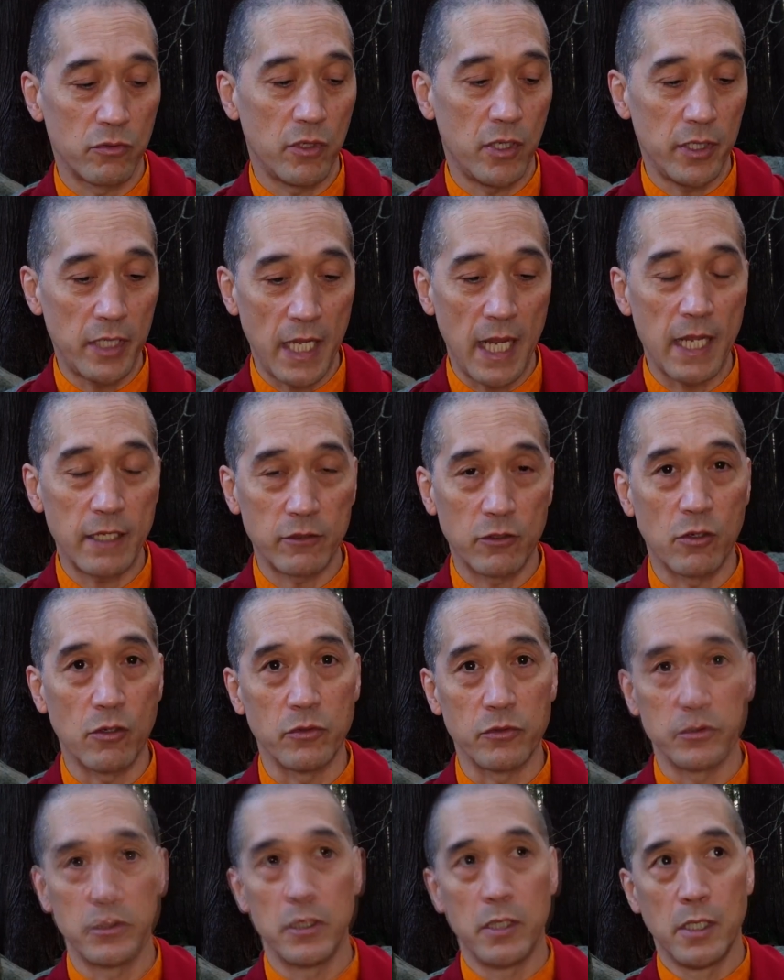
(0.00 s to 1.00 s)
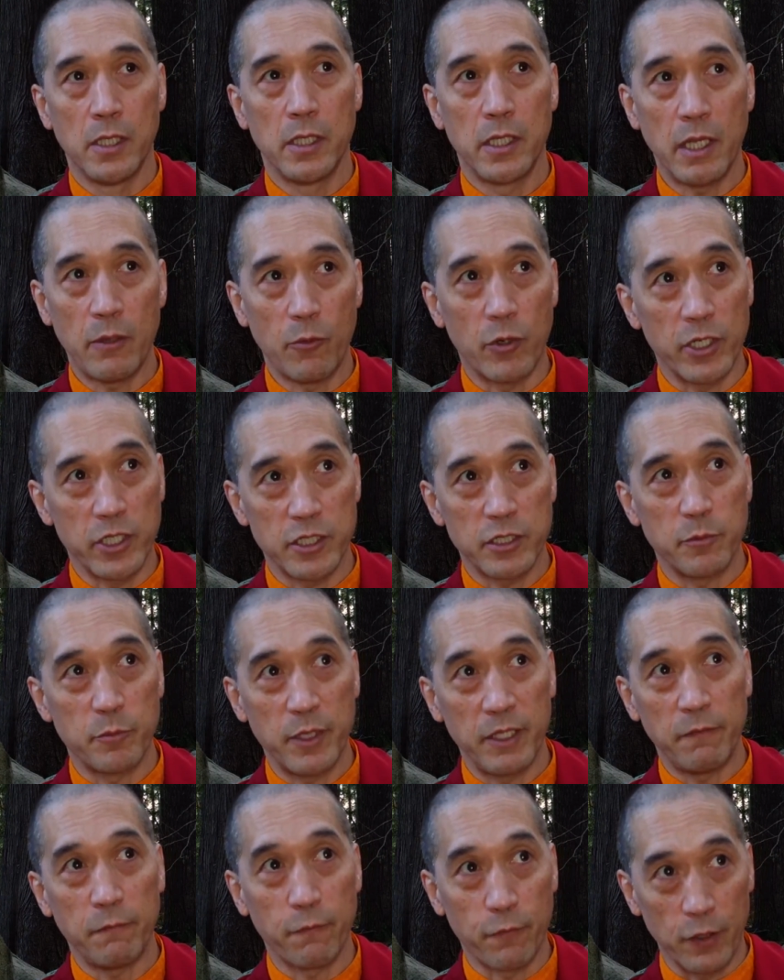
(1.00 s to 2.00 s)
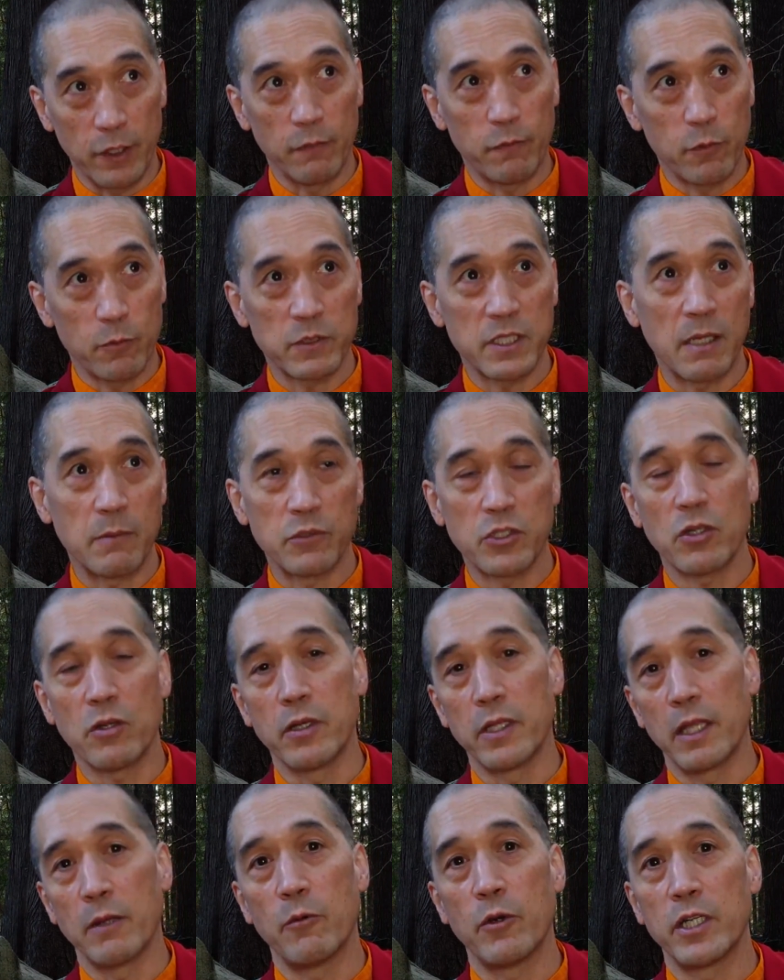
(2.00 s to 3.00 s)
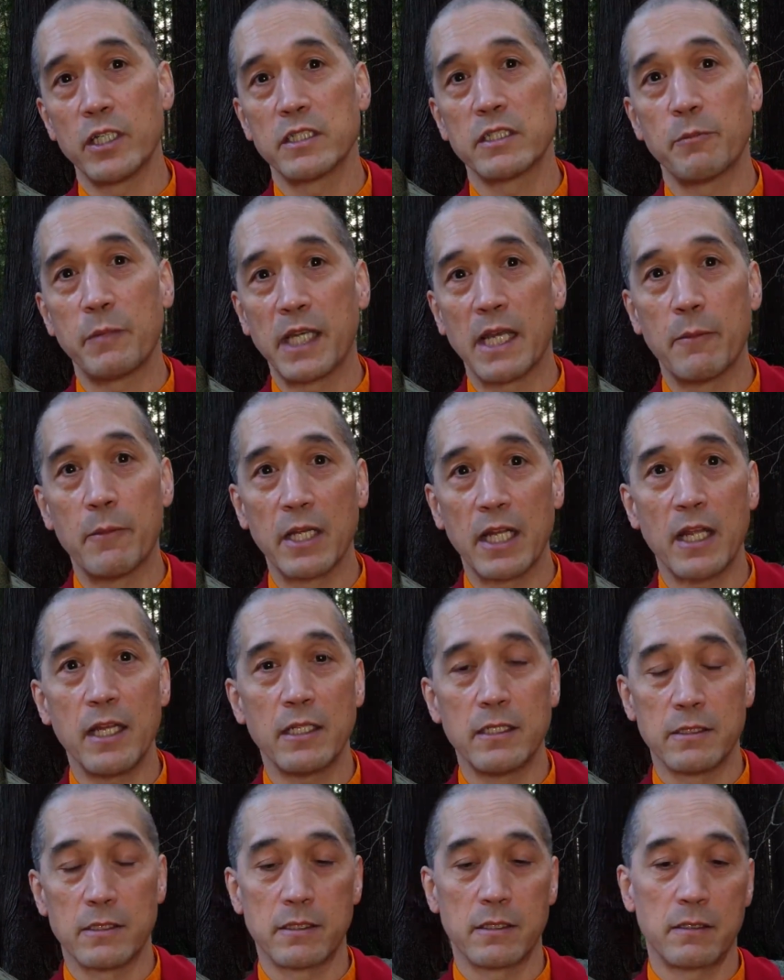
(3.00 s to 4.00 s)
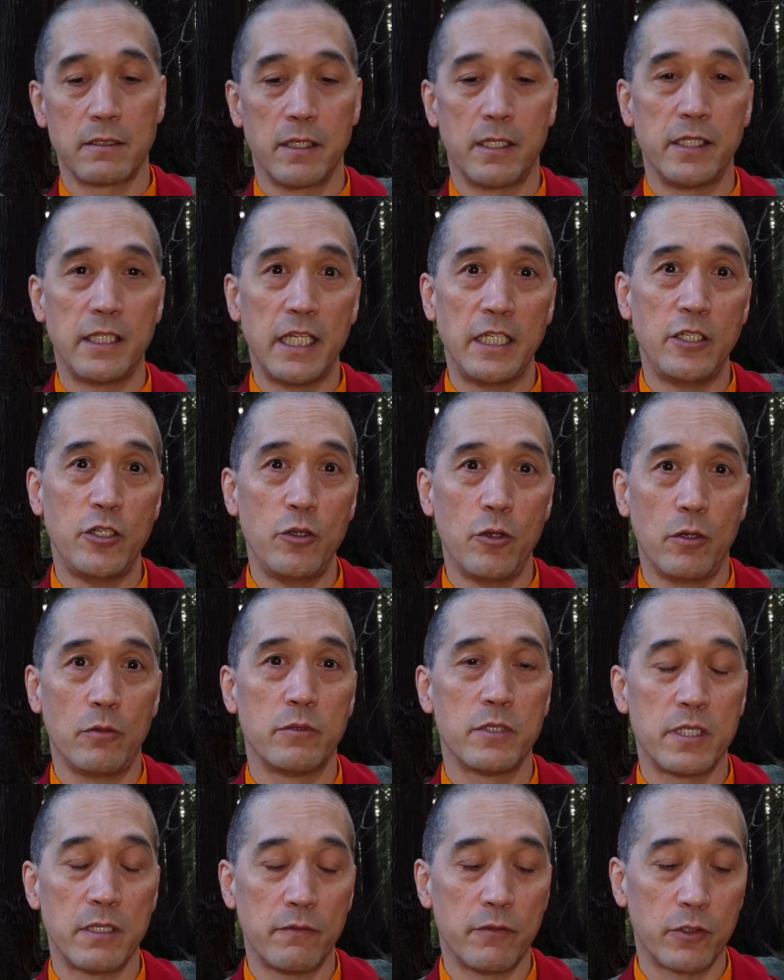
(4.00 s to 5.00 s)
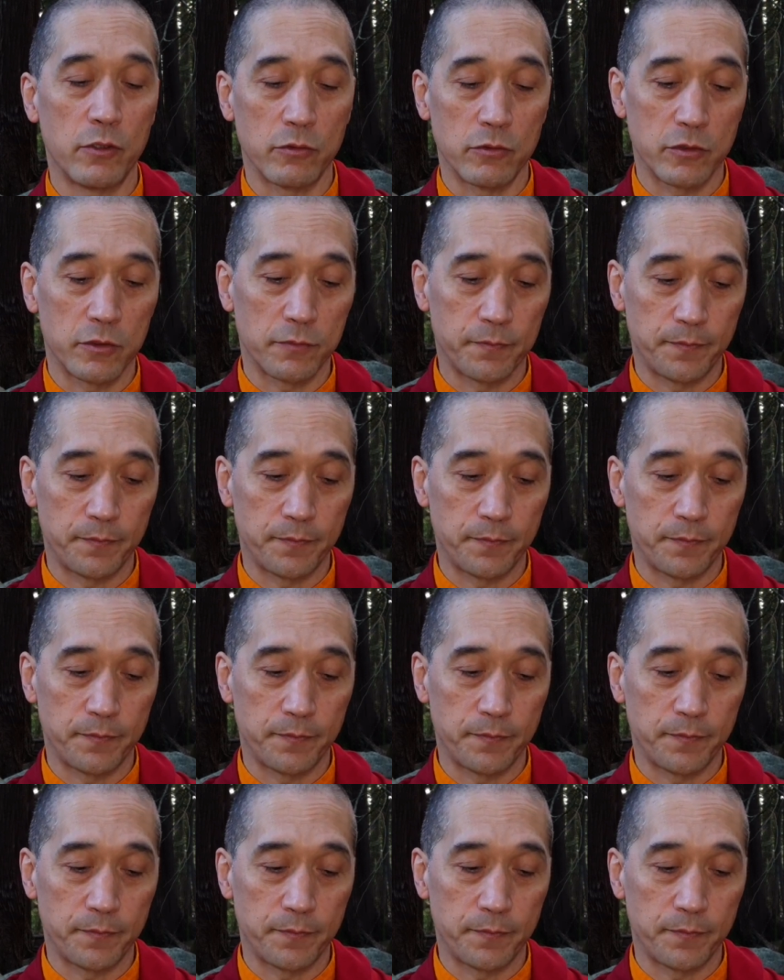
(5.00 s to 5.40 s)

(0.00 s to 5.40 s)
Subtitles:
And they had goals. They wanted to be free from samsara. They wanted to become enlightened. And they knew it was difficult.